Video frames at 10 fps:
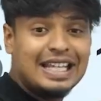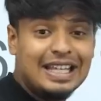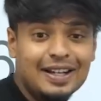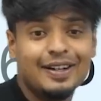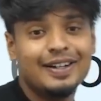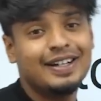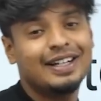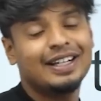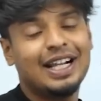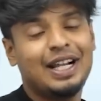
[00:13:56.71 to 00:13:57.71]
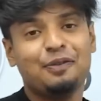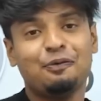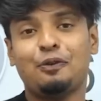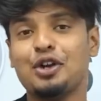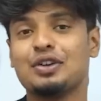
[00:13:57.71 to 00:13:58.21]
year
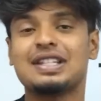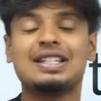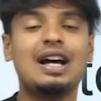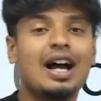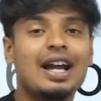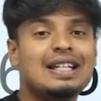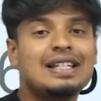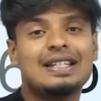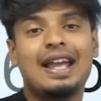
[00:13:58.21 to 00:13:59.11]
for your science,